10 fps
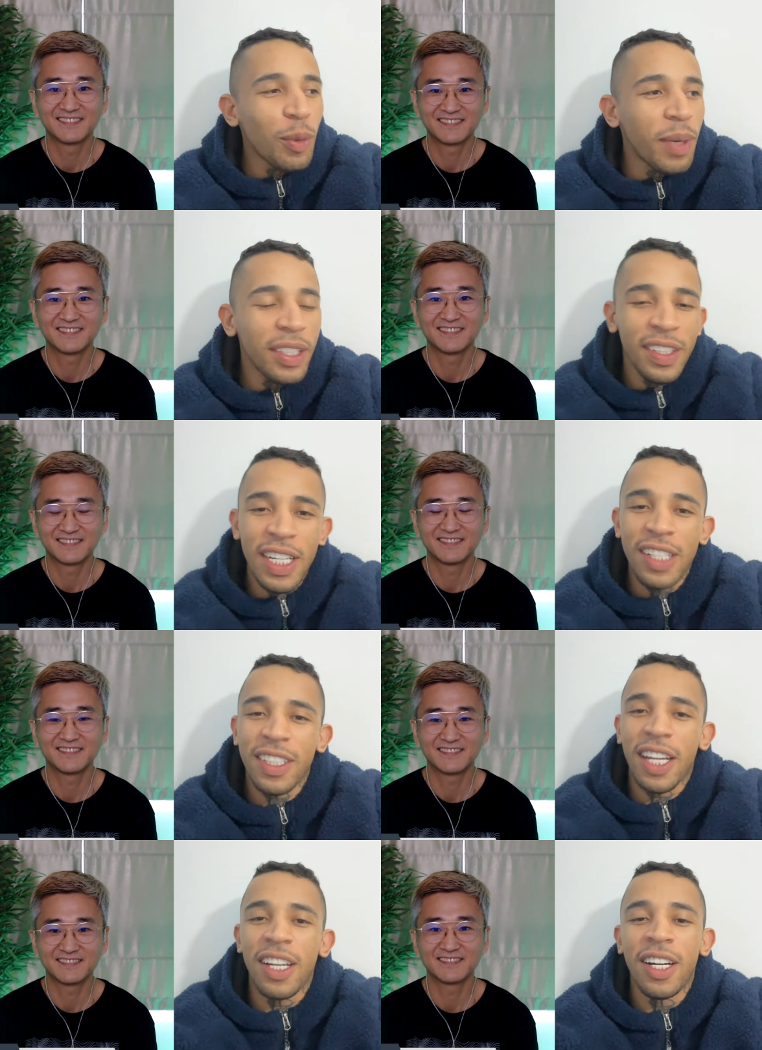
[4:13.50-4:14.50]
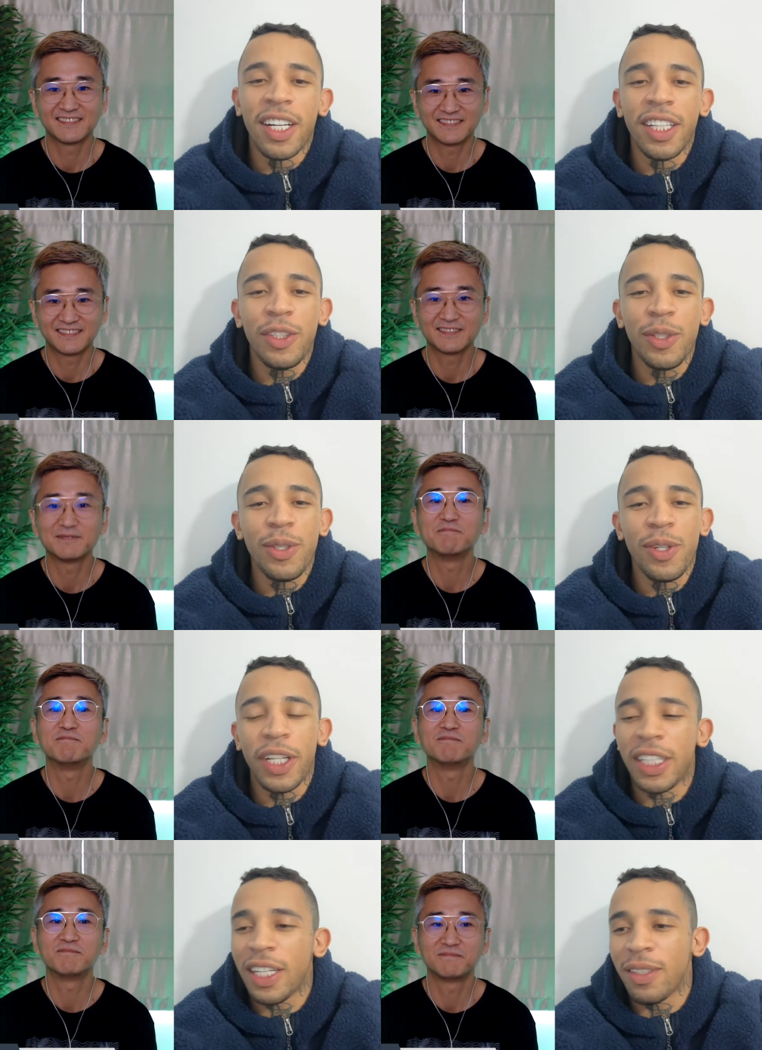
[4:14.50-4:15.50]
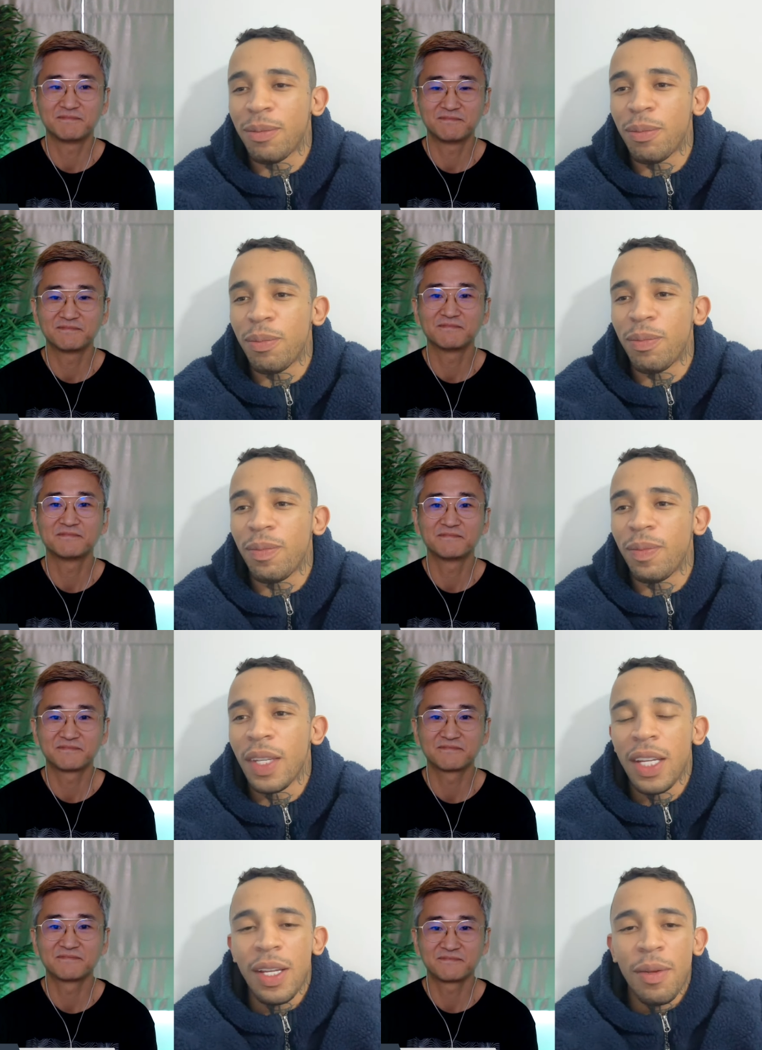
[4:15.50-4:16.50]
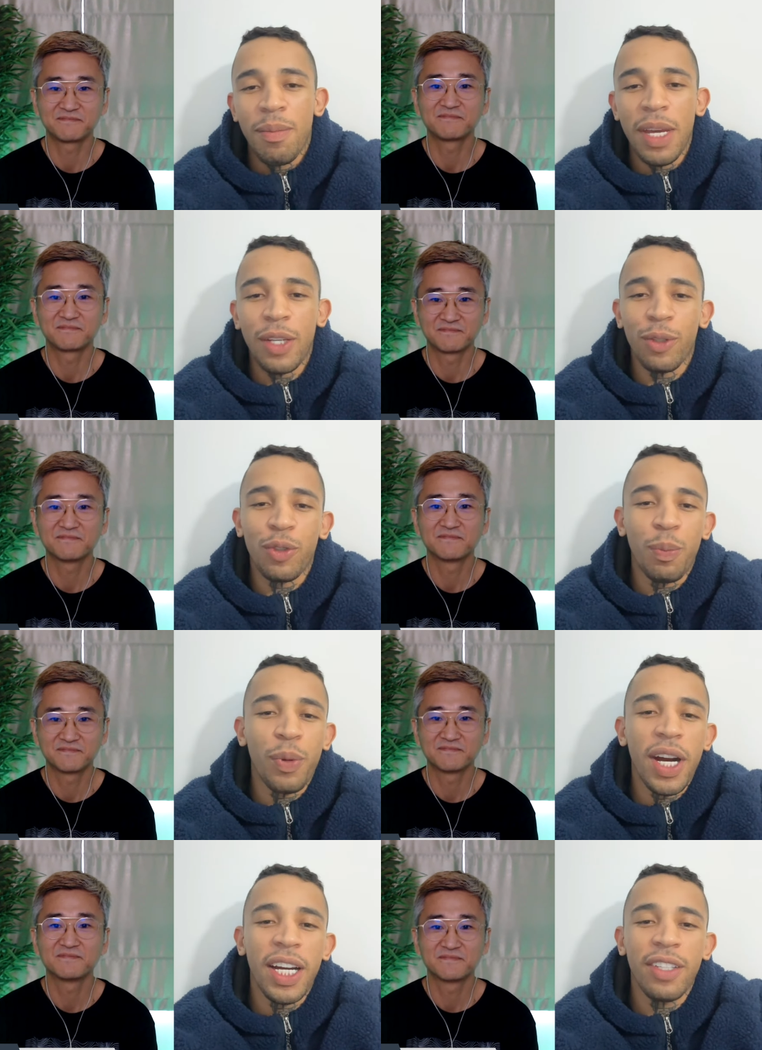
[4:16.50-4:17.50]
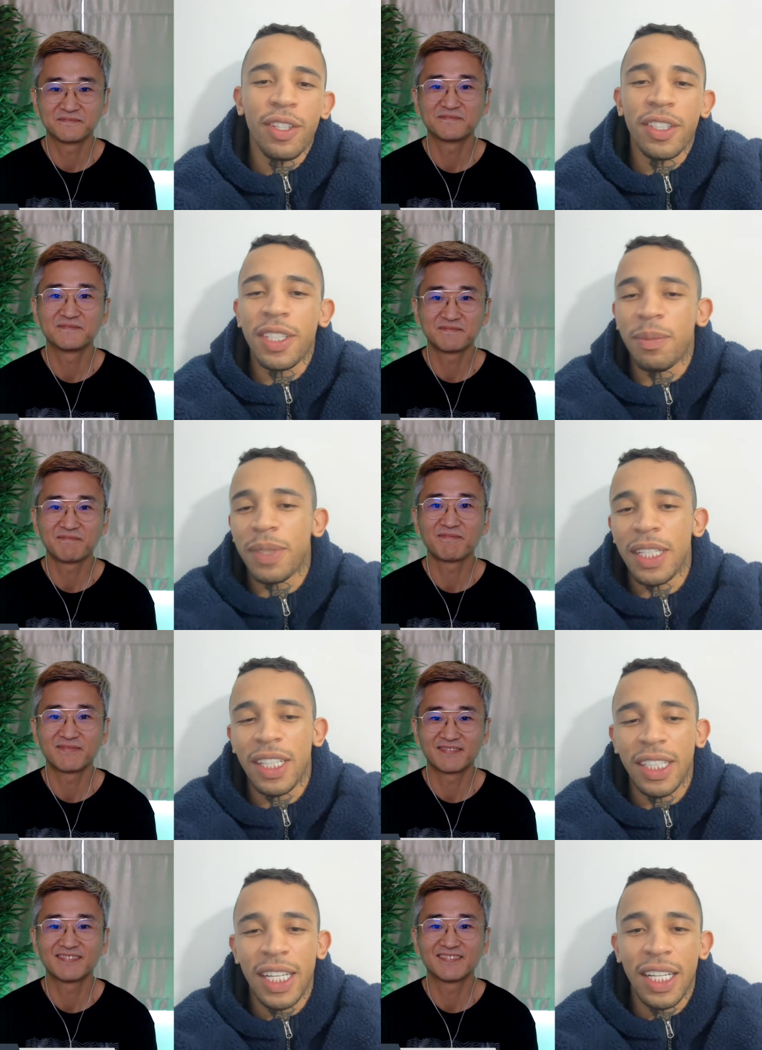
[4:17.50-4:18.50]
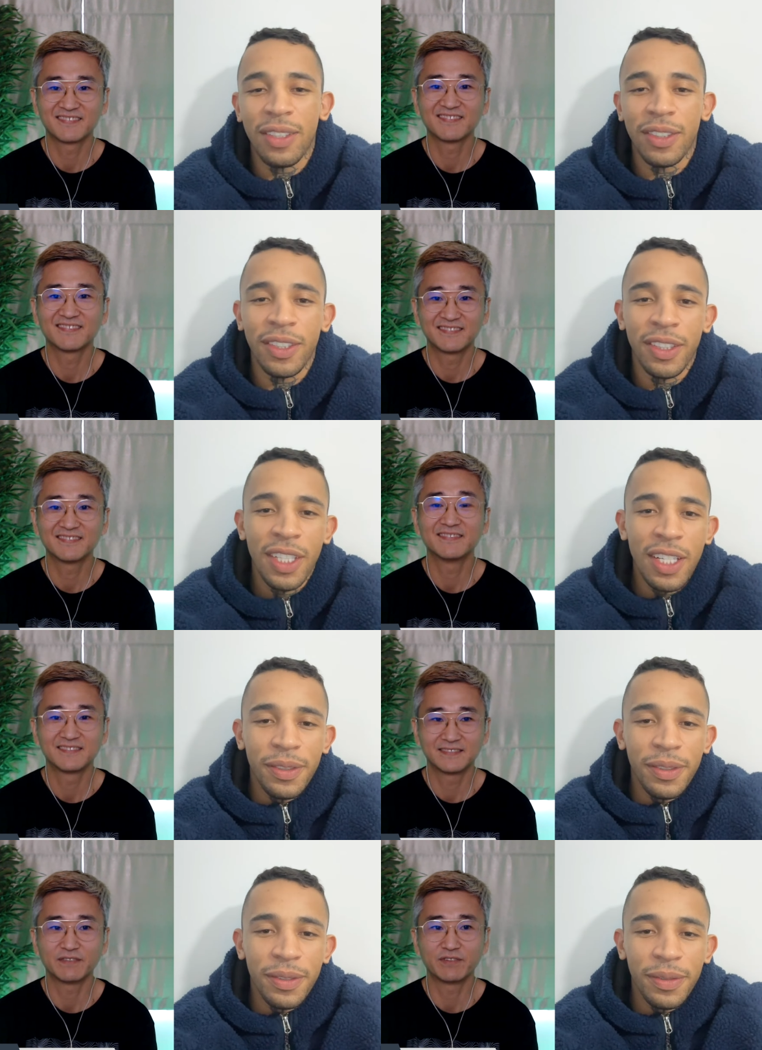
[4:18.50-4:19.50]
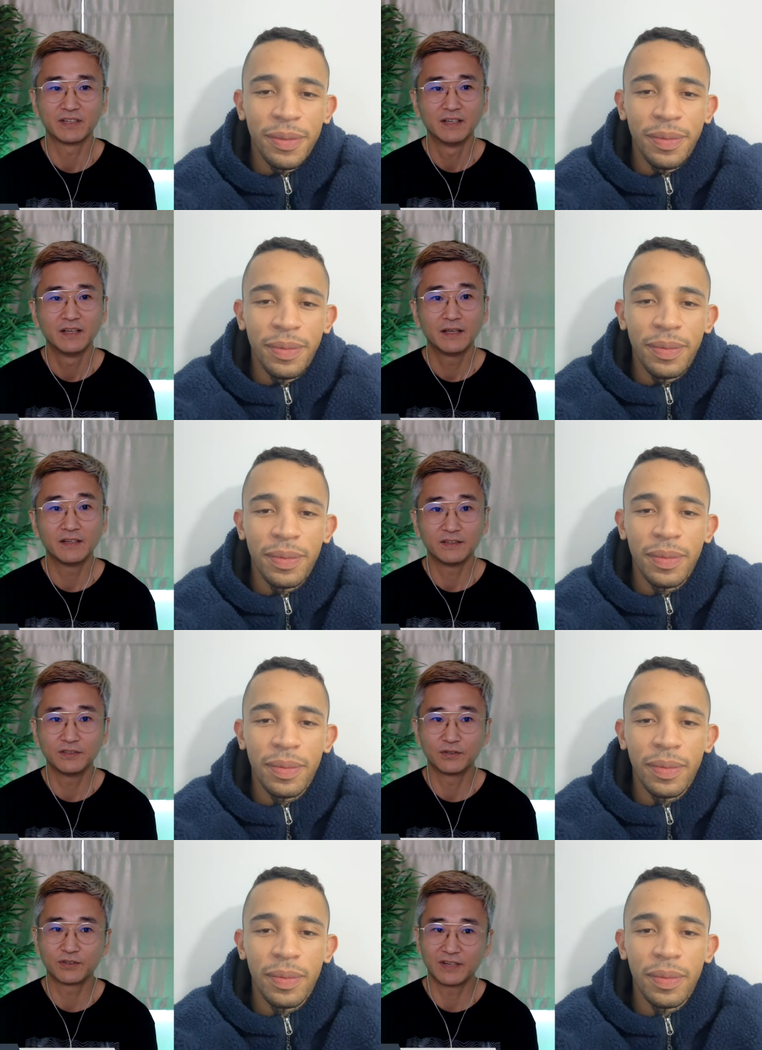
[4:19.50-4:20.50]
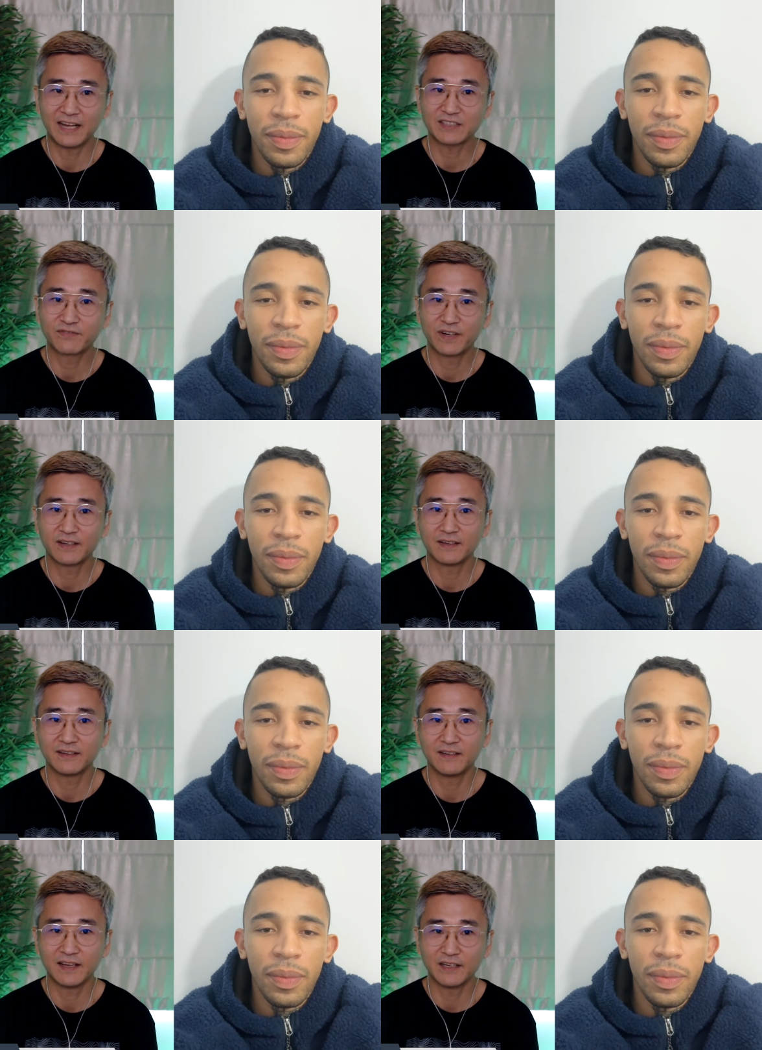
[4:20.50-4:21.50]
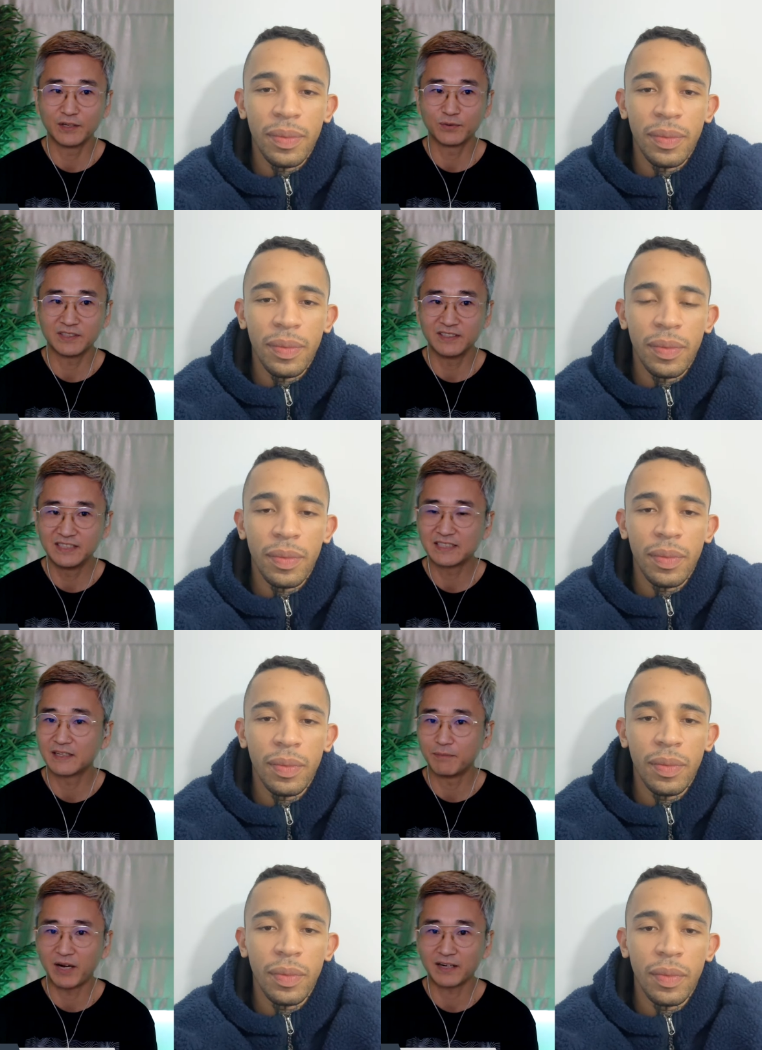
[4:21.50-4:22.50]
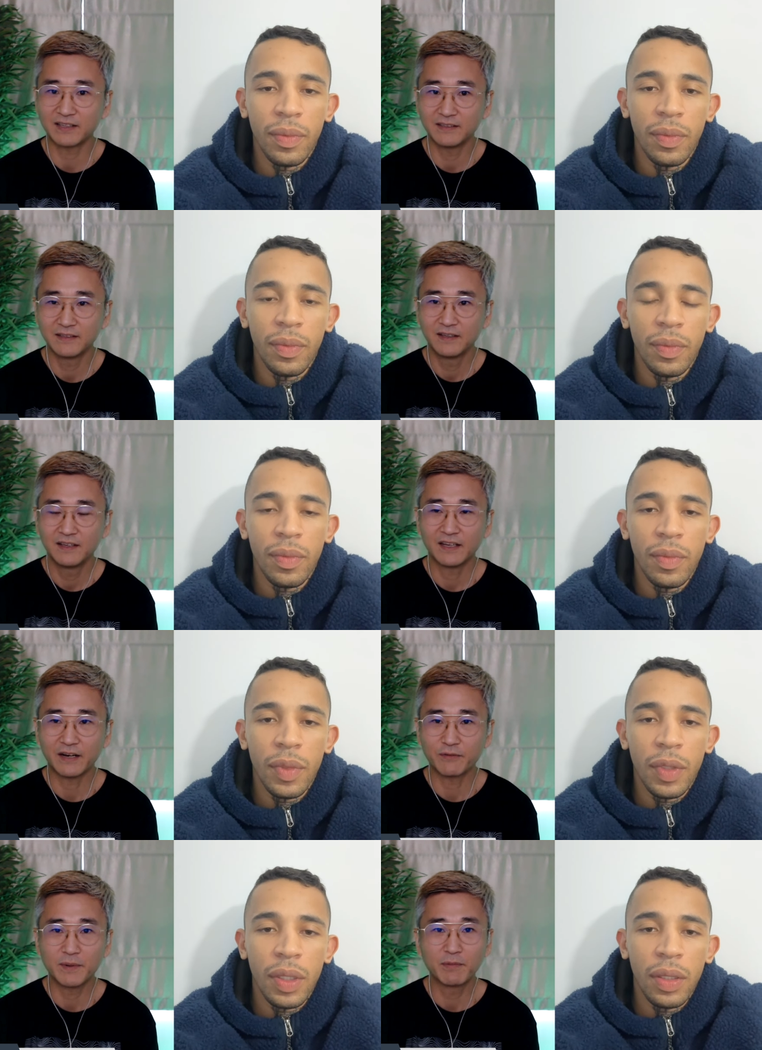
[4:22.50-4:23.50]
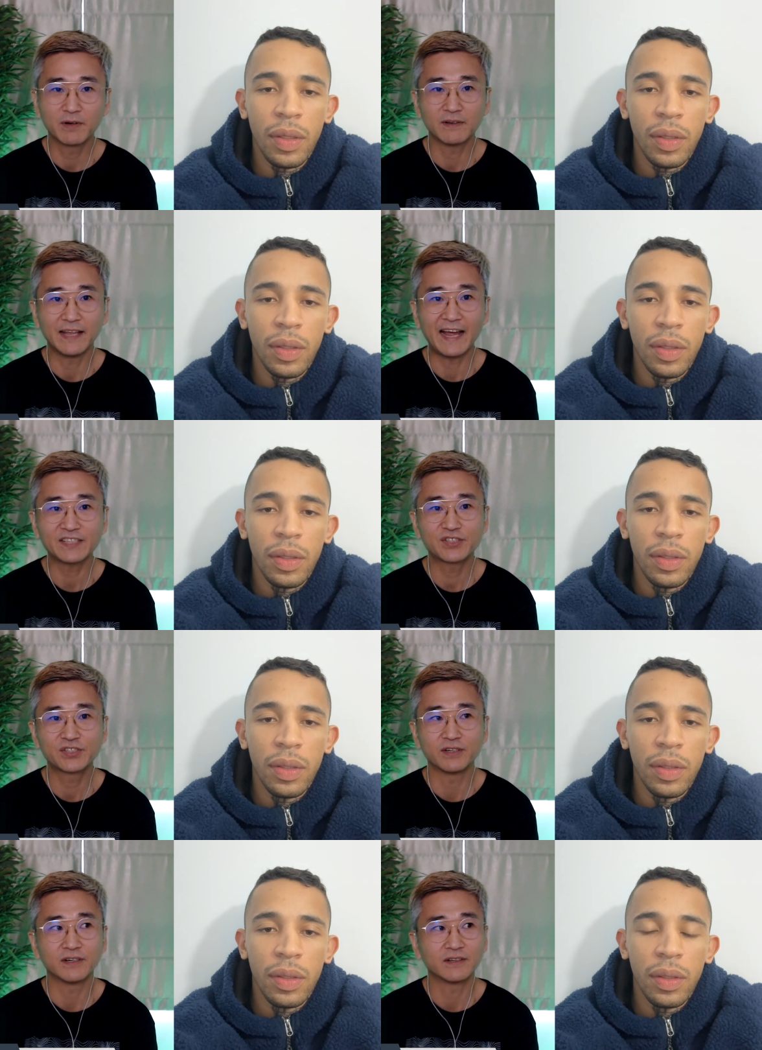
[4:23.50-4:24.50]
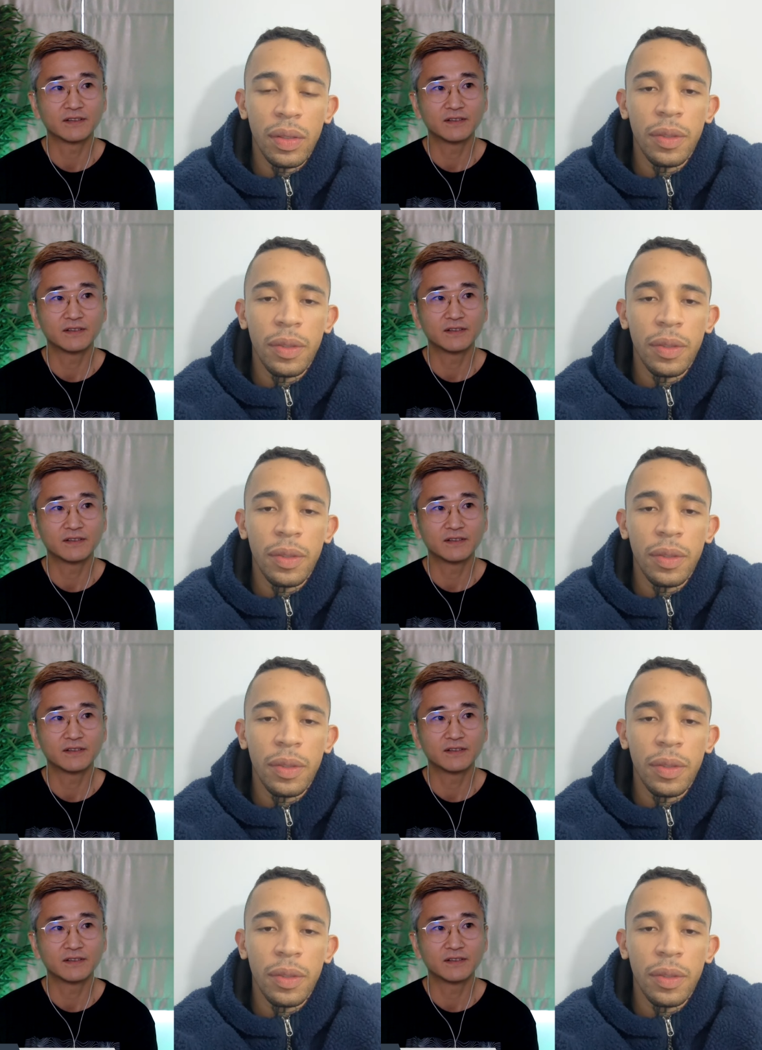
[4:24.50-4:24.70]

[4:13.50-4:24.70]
Speaker 1: too much things can hurt you. I can make you surprise or something like that, you know.
Speaker 2: Definitely. And you know, your last fight, it ended with a knee to the body. And I remember last year,